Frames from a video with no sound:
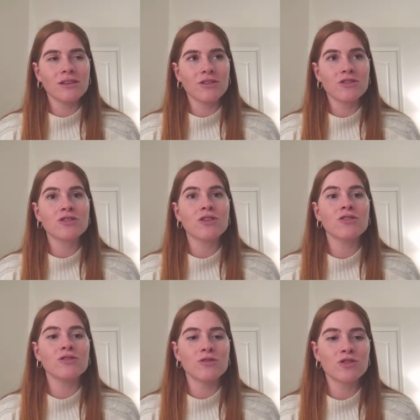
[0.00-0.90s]
know, show
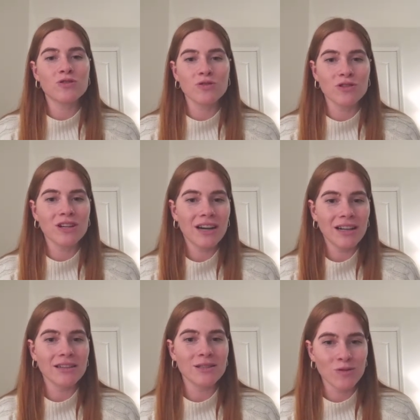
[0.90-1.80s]
your true
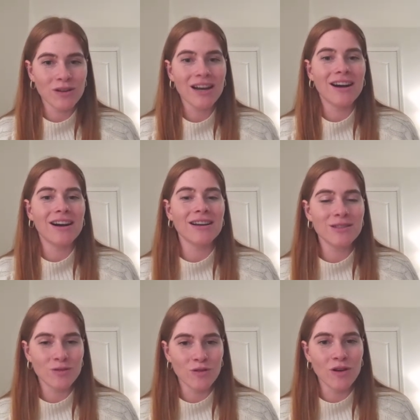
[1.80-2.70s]
colors or
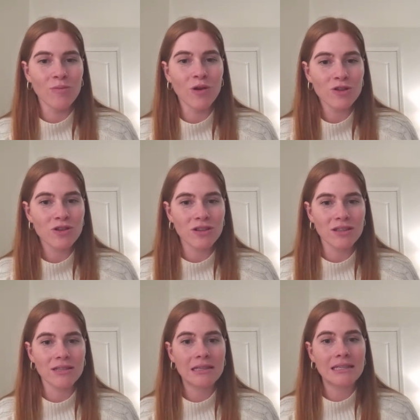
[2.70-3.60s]
cards or
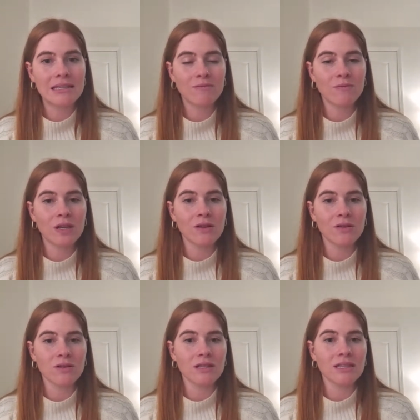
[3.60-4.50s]
emotions
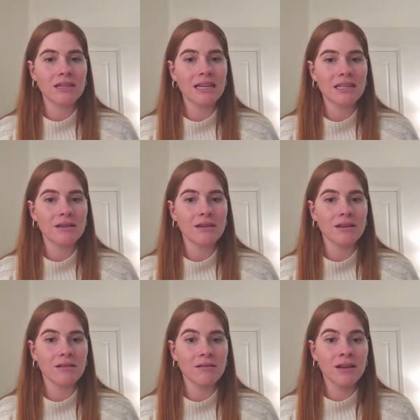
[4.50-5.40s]
because you need
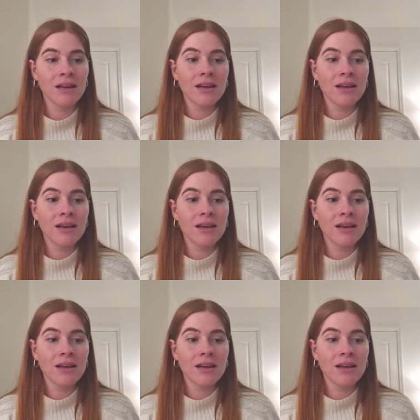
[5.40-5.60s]
to